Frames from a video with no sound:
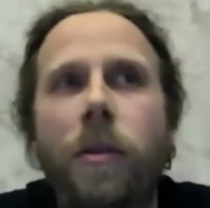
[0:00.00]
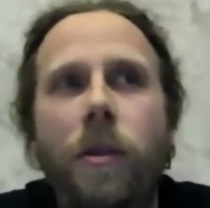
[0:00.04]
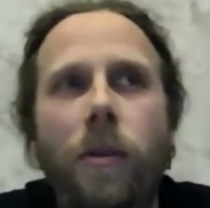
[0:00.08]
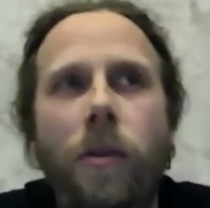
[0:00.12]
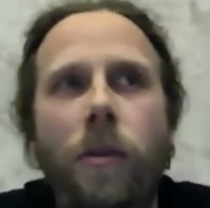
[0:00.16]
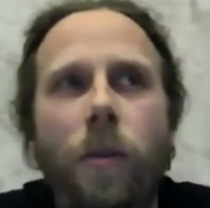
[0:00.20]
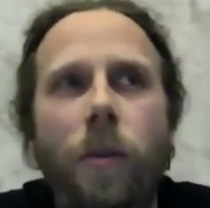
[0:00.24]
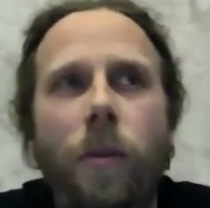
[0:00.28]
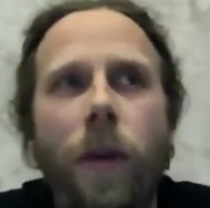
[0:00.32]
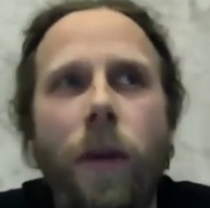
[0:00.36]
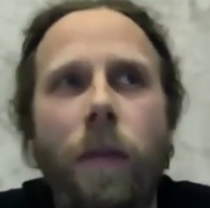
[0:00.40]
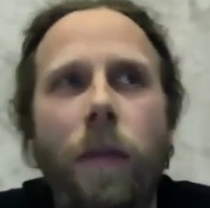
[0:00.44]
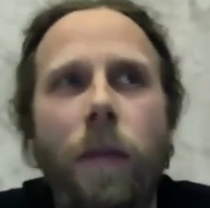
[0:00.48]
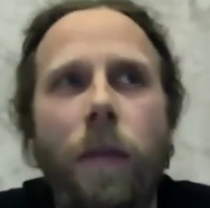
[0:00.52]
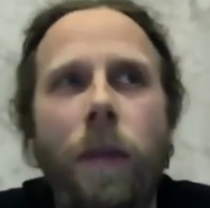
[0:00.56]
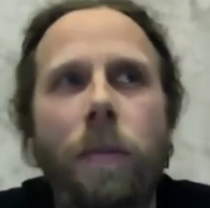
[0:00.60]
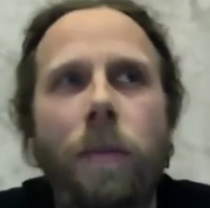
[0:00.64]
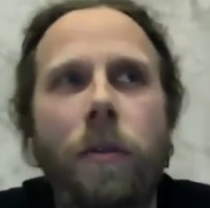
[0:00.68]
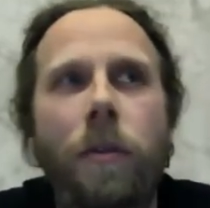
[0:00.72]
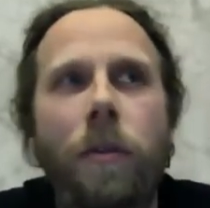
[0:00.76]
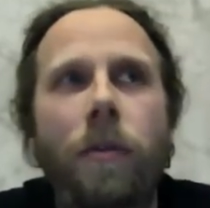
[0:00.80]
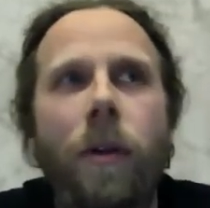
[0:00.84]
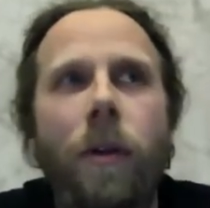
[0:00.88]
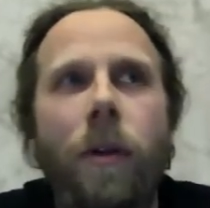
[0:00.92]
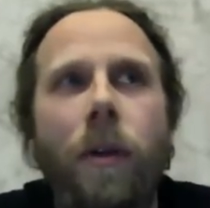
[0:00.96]
So many people
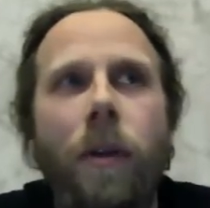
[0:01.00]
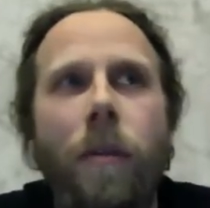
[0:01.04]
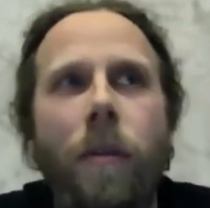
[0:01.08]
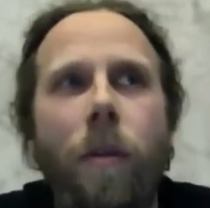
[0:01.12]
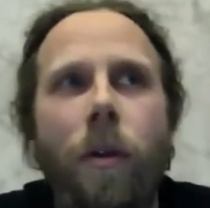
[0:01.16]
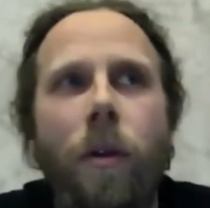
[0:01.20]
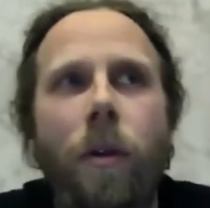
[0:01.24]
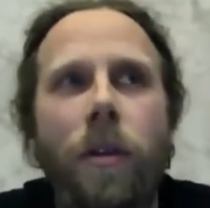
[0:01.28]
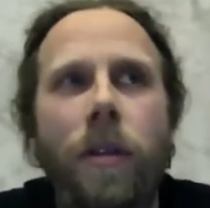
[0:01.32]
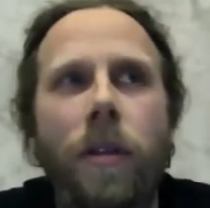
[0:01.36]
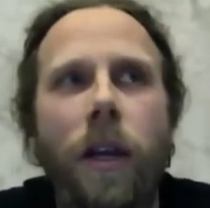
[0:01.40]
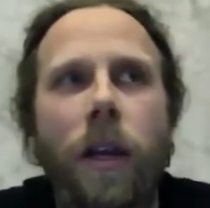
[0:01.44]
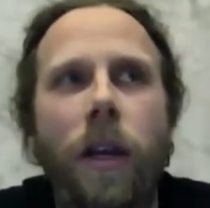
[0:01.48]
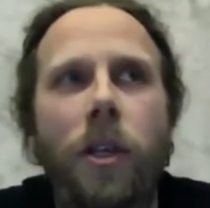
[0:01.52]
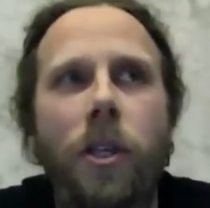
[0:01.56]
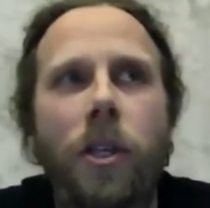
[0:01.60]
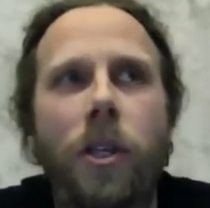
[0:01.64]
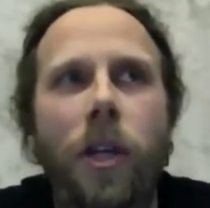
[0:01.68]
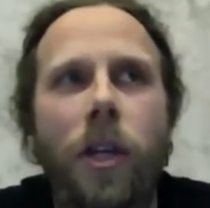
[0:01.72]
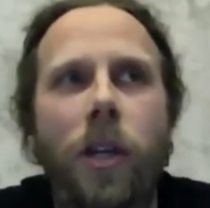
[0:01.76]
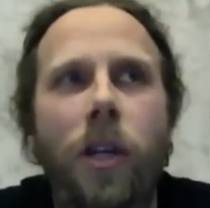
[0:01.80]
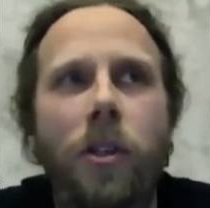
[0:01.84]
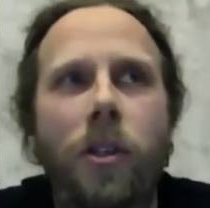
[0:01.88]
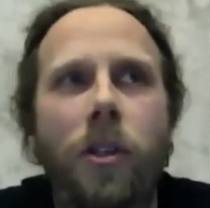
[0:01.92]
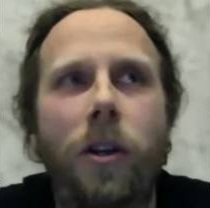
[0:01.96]
treat them models like
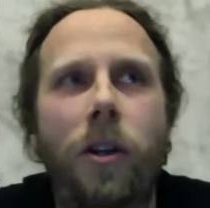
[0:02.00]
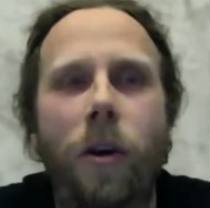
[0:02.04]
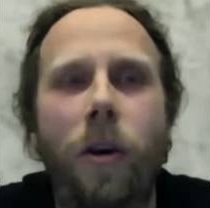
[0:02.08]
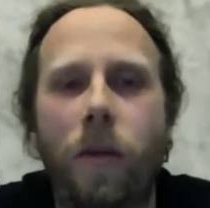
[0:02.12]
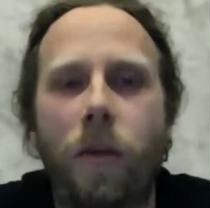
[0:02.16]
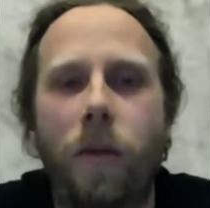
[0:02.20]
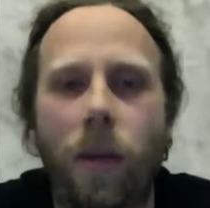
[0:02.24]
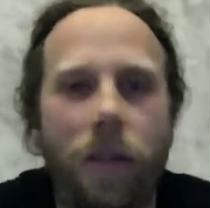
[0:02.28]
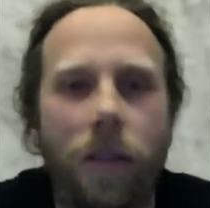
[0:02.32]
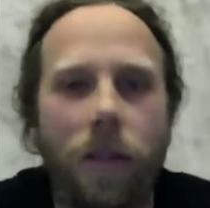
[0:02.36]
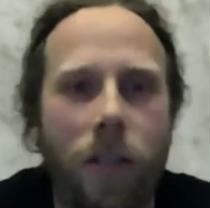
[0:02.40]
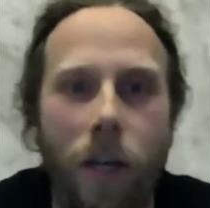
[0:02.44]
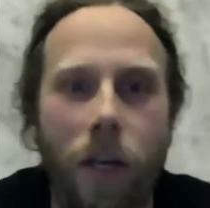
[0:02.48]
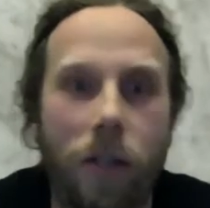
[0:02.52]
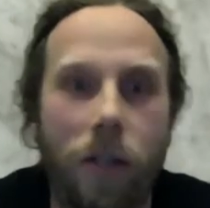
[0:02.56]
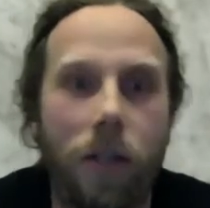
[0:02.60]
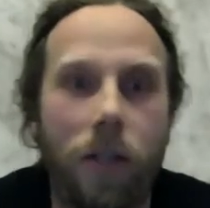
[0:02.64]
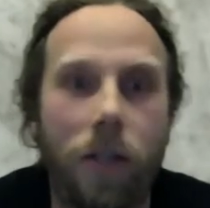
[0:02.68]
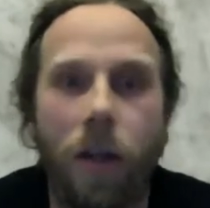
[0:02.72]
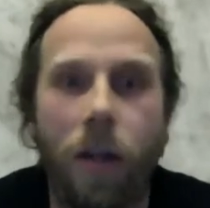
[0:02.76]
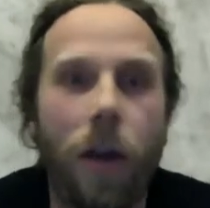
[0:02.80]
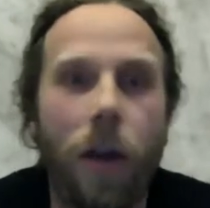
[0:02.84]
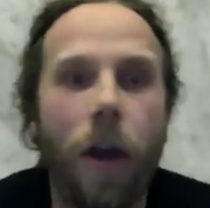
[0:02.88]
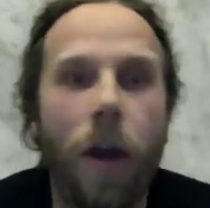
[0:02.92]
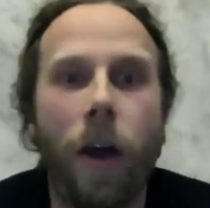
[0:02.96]
shit, you they're just
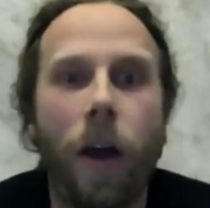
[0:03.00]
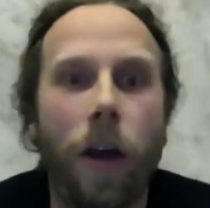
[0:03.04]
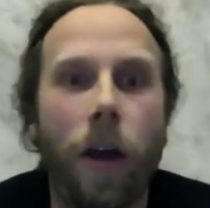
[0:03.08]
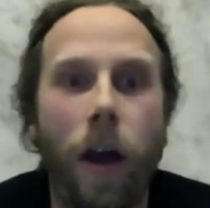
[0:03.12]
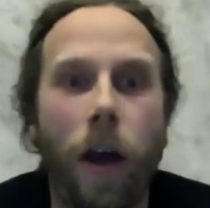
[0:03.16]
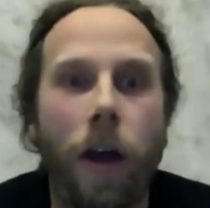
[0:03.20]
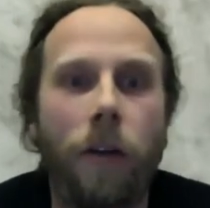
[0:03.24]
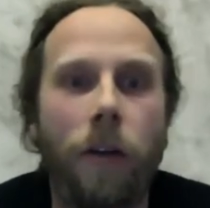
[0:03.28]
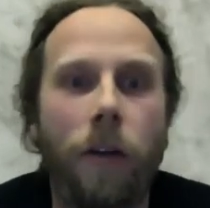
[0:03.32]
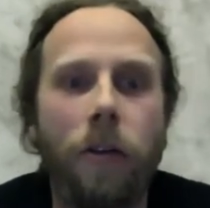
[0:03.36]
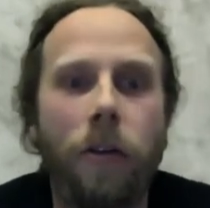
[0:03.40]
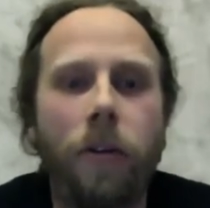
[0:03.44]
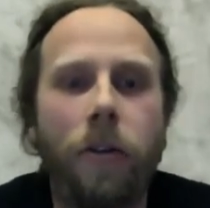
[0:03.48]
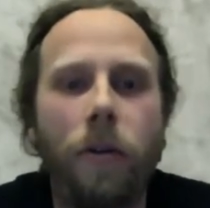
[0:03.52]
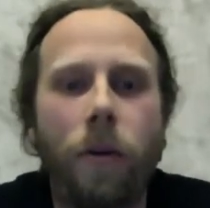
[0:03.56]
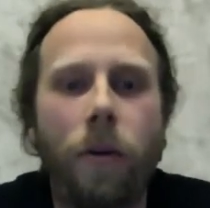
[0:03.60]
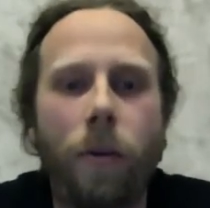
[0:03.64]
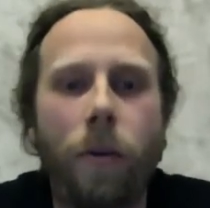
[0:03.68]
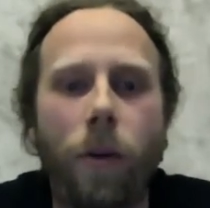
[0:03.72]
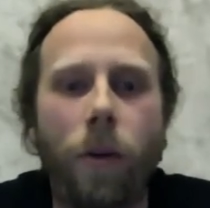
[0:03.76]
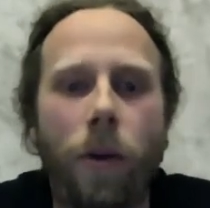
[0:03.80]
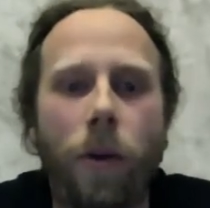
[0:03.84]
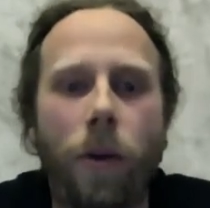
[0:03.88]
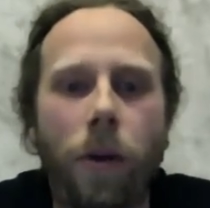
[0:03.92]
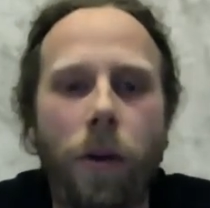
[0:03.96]
here to do the
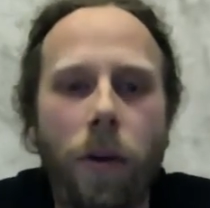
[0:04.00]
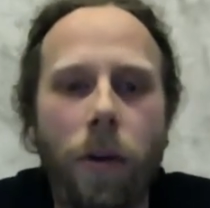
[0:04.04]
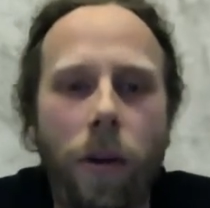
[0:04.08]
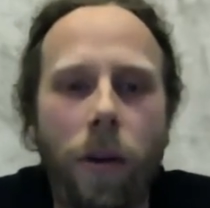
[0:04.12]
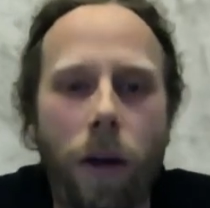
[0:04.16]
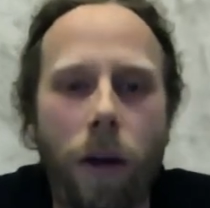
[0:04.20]
work.